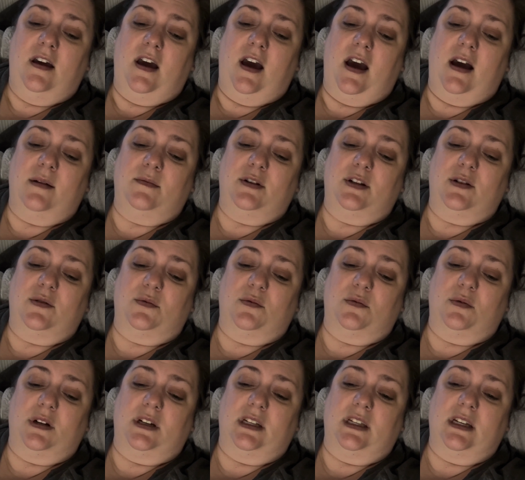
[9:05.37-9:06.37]
I'm just
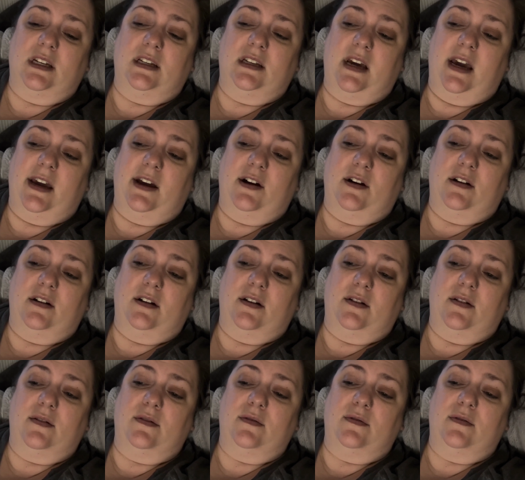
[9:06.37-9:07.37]
really tired
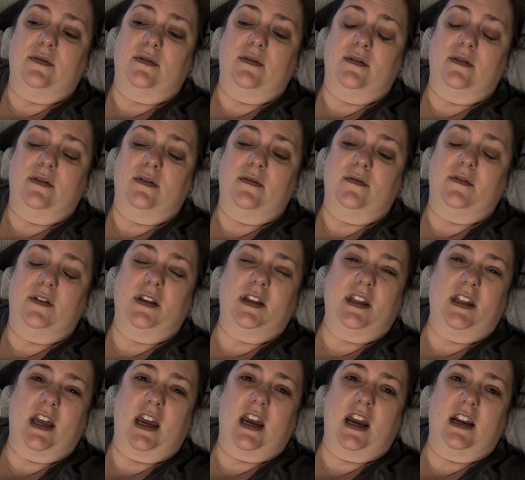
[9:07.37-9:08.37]
of
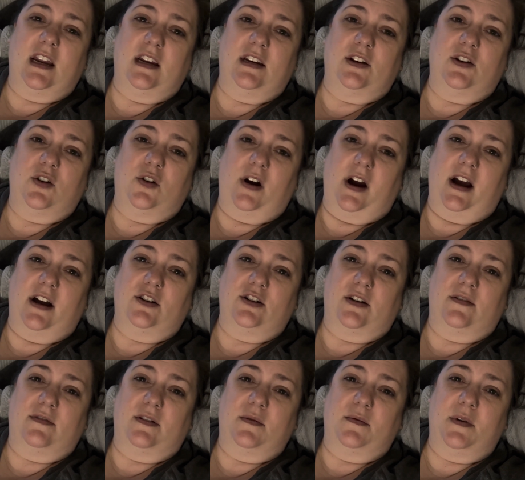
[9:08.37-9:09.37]
feeling like I need to crash
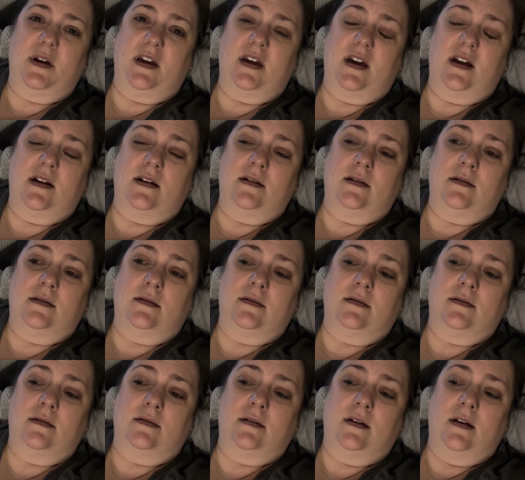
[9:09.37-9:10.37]
every weekend,
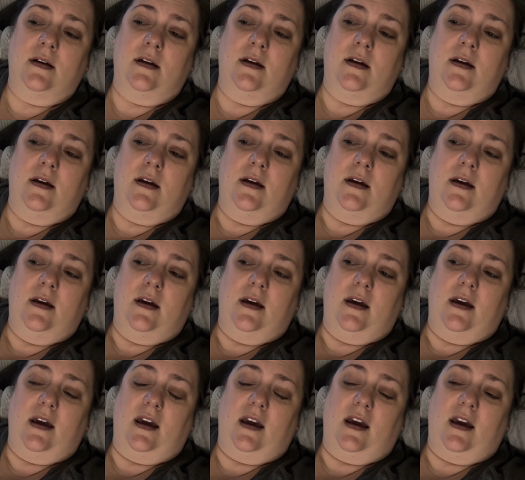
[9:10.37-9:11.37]

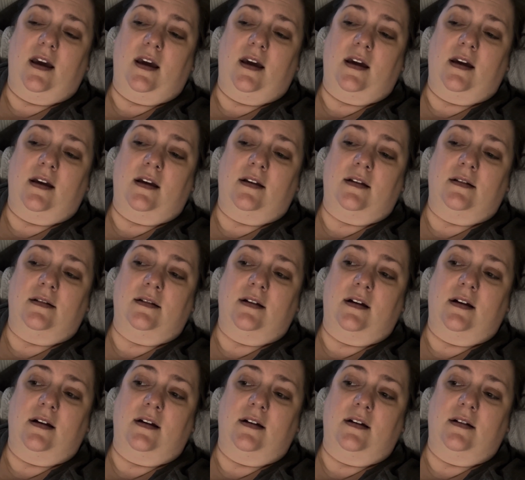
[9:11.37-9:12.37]
and
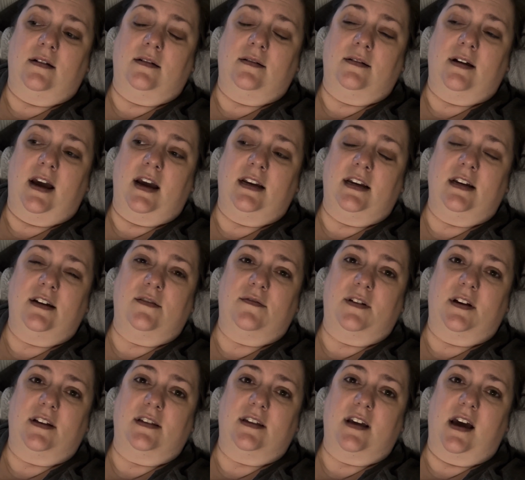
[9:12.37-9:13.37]
I need to
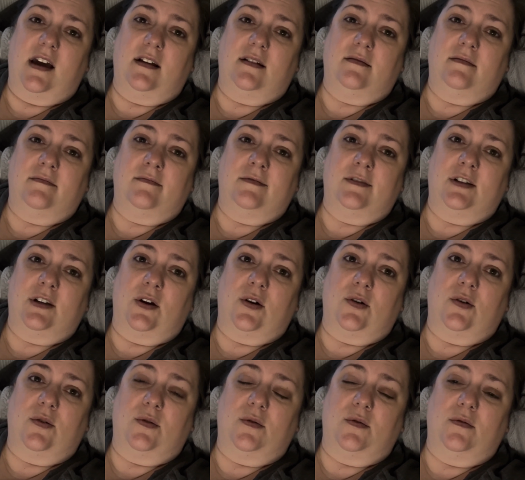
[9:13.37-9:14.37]
fix that.
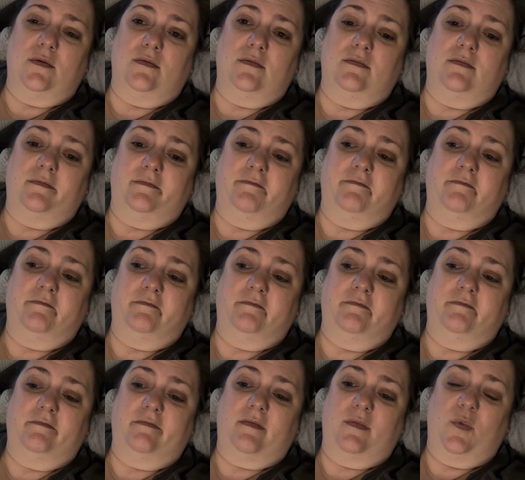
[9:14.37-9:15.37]
So
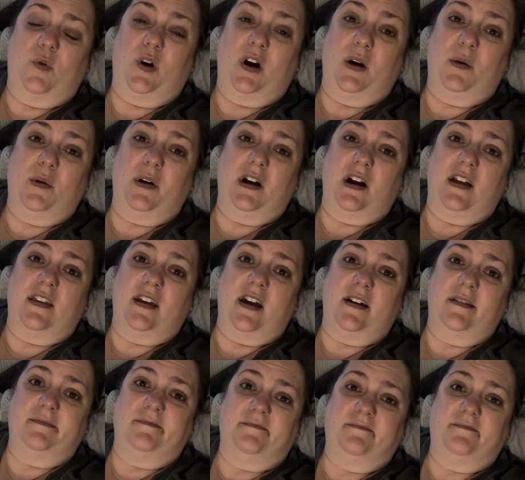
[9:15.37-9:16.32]
we're gonna work on that.